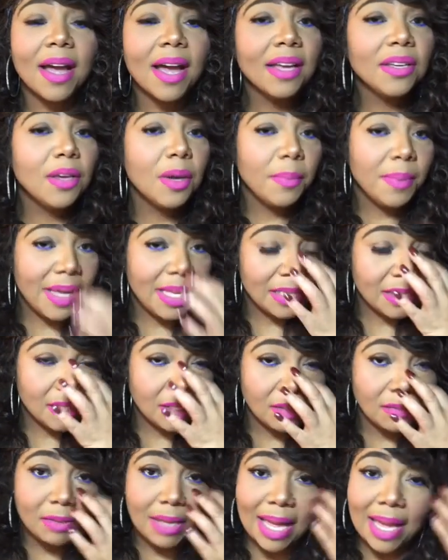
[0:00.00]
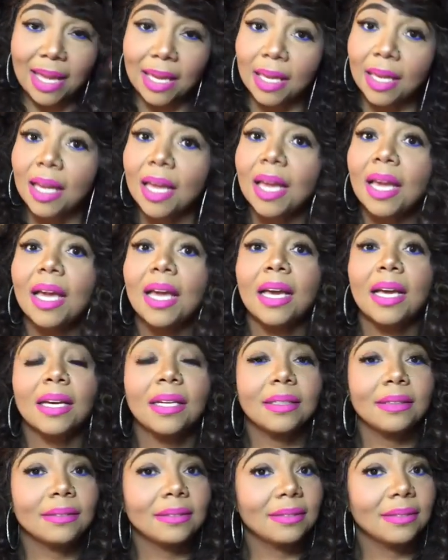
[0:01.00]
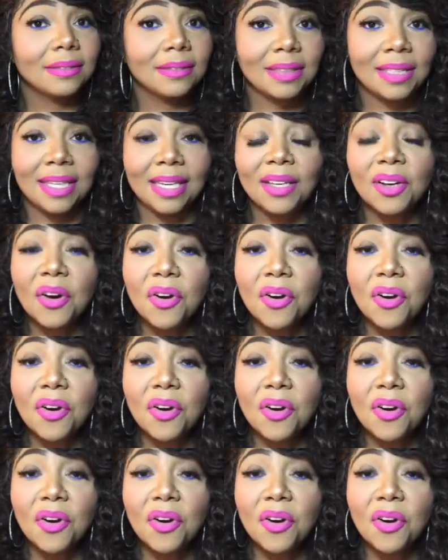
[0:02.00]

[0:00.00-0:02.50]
your best to, like, get